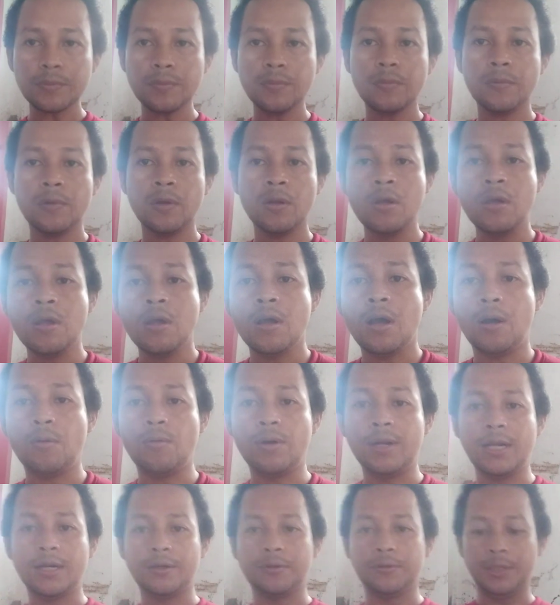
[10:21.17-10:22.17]
wanna read to
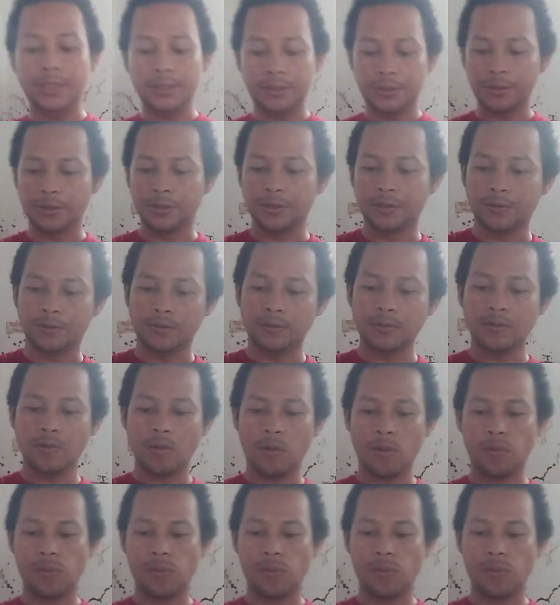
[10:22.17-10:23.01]
you. Ito.